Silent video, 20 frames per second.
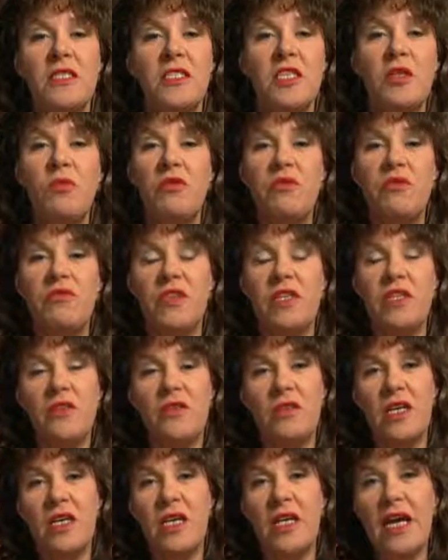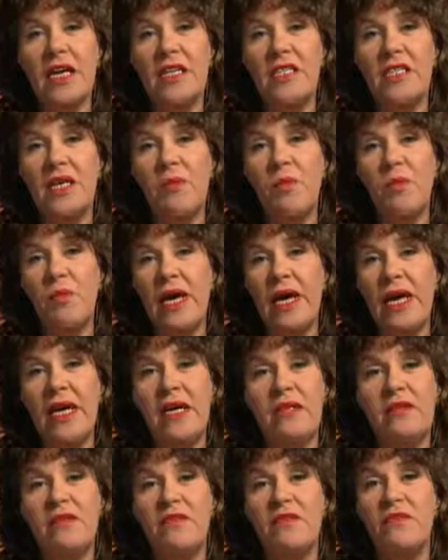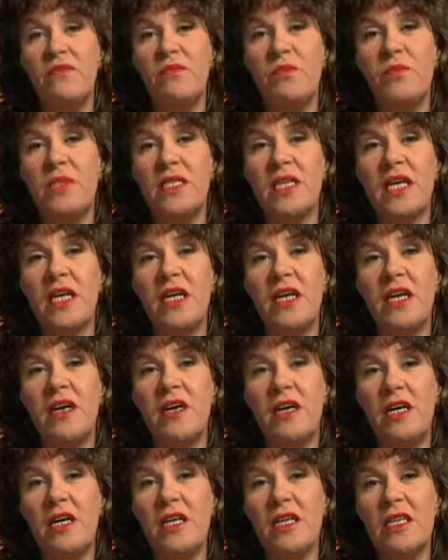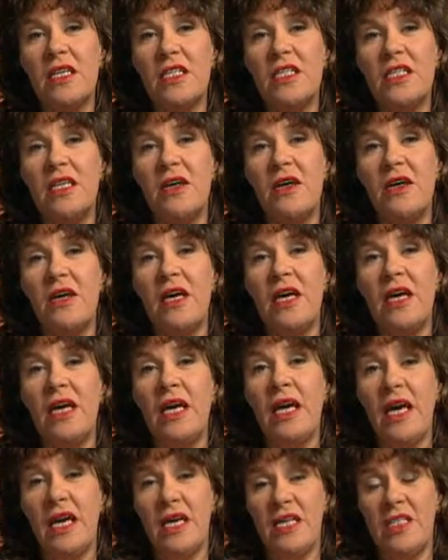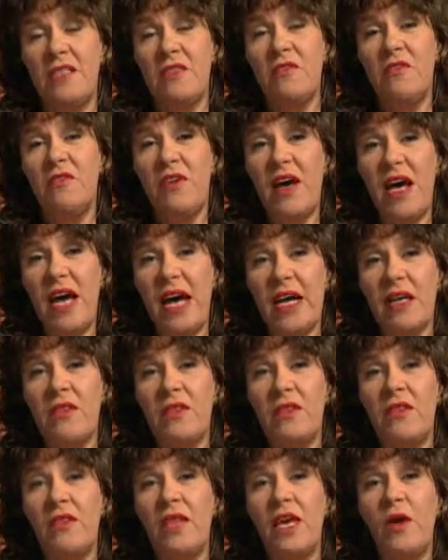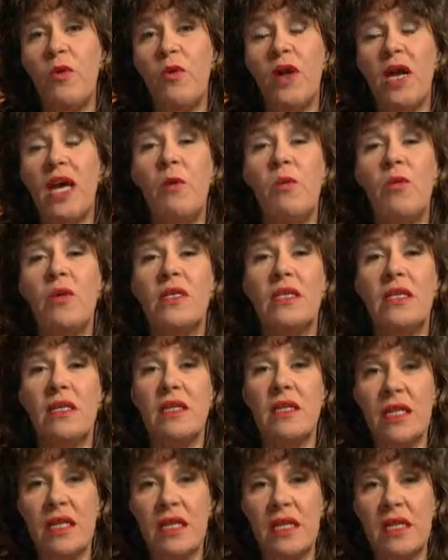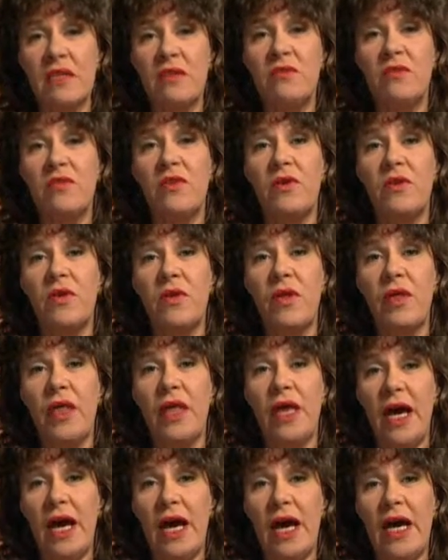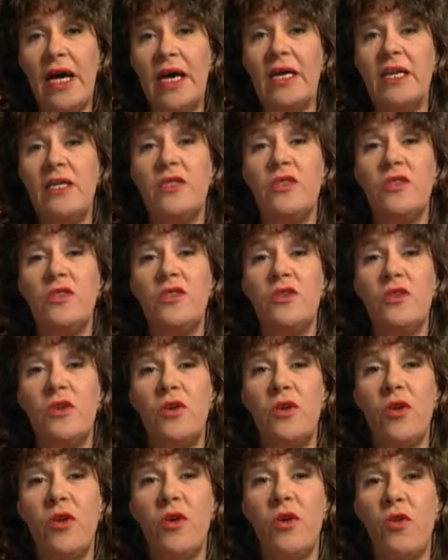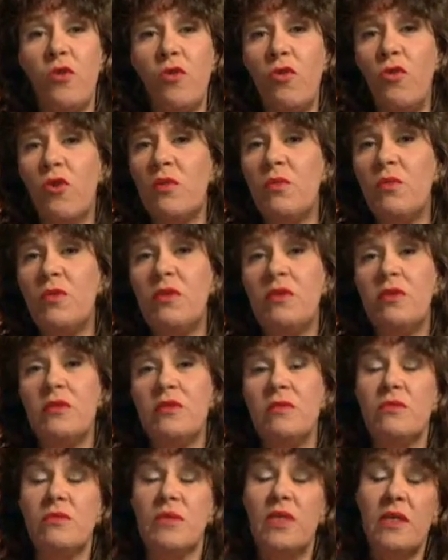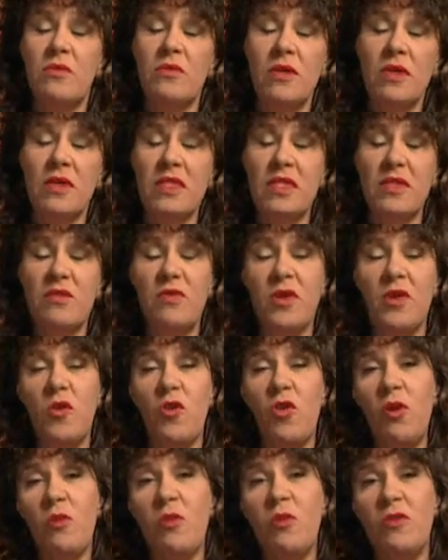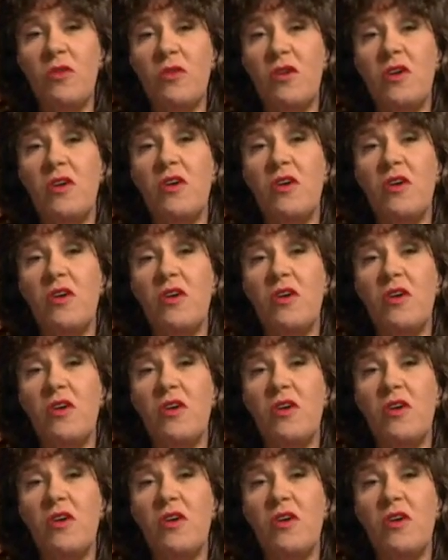superficial connecting band of skin and cartilage. It's the fact that they were able to live as normal, well, relatively normal